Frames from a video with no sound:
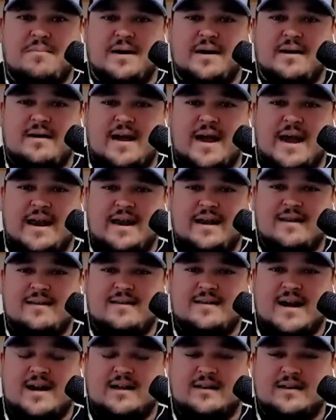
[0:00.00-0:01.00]
but I had it
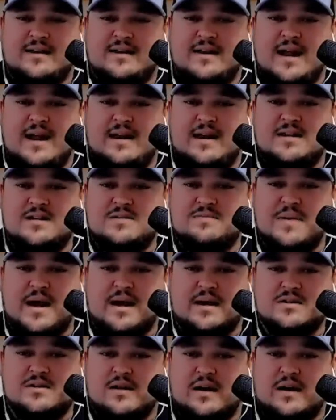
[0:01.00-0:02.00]
dialed into Andy's
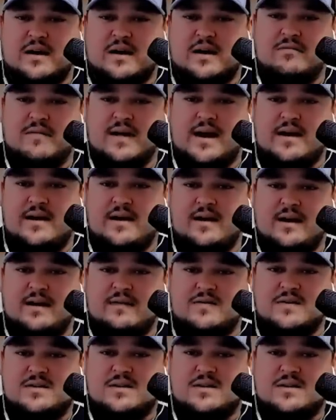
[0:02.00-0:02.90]
spec, so I don't know. Andy can give his